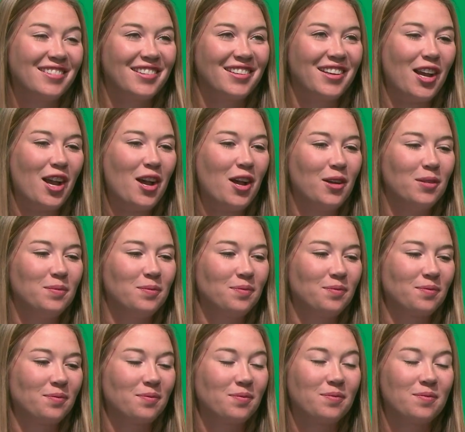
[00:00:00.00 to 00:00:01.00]
Um,
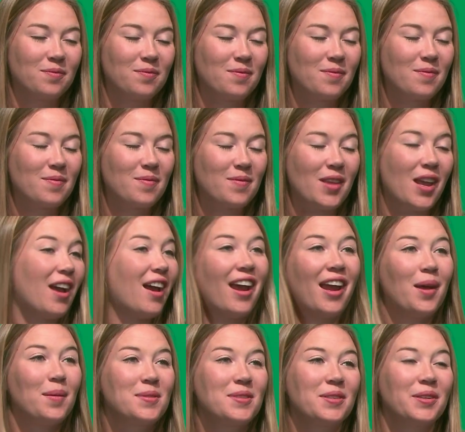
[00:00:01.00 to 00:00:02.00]
I
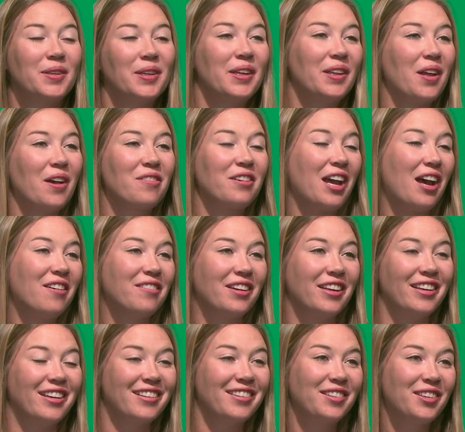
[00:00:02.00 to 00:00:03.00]
absolutely love
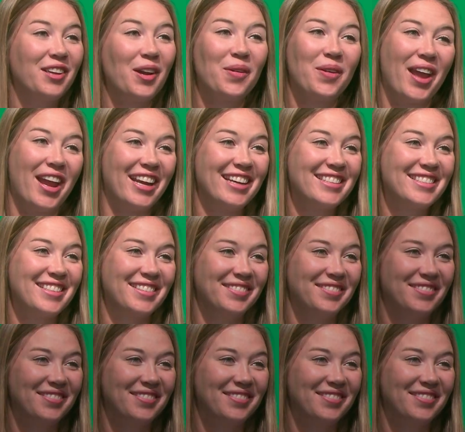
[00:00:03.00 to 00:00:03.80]
Calvin. Go Knights!